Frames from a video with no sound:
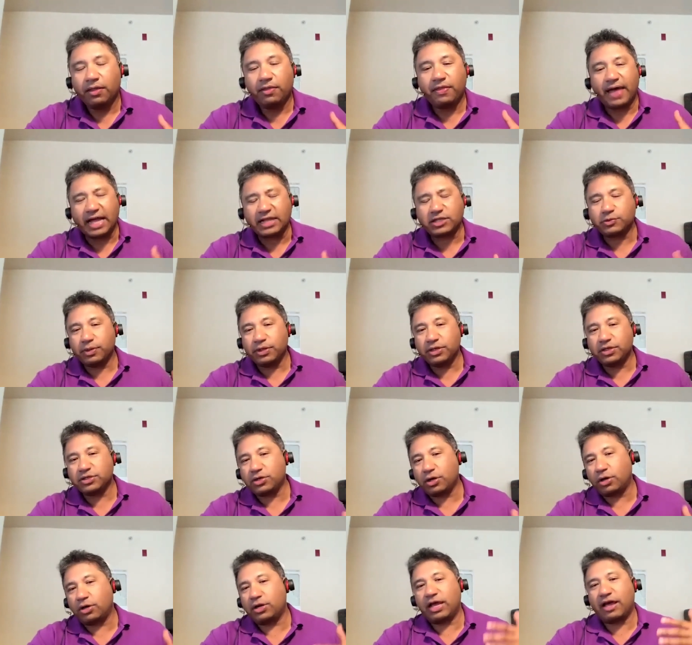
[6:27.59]
that's when you
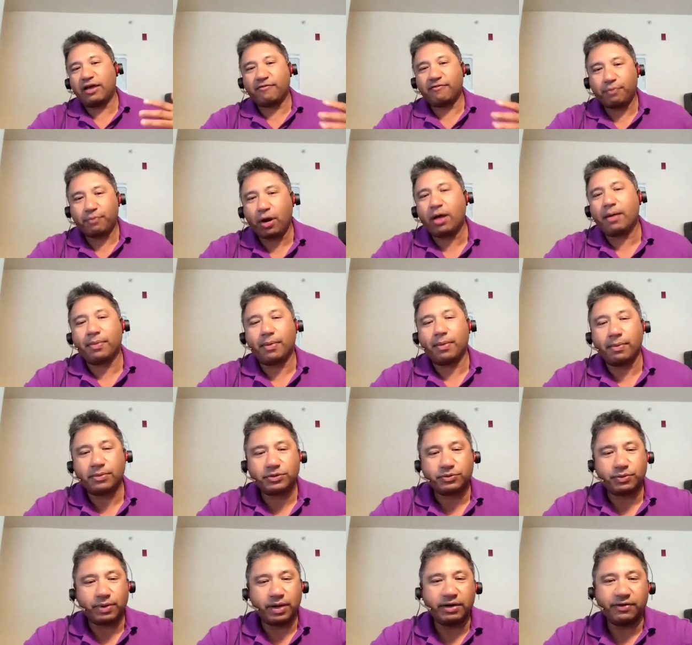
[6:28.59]
start to have
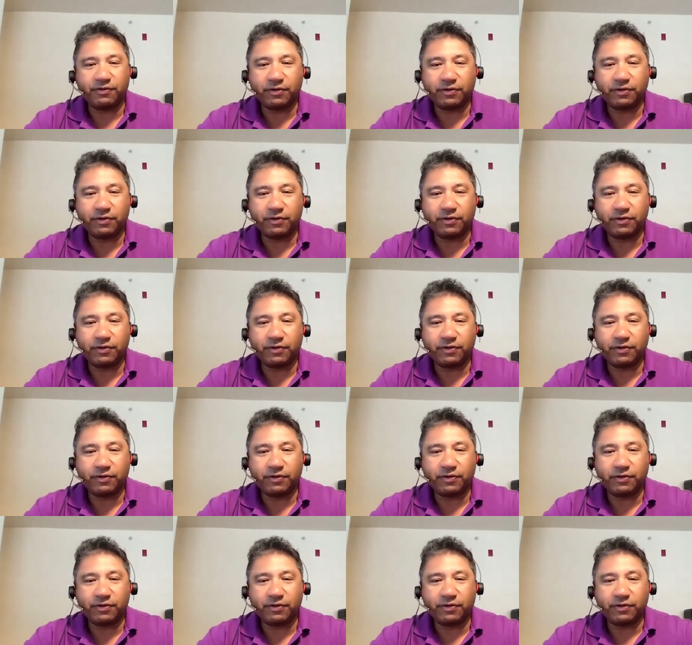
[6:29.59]
problems, right?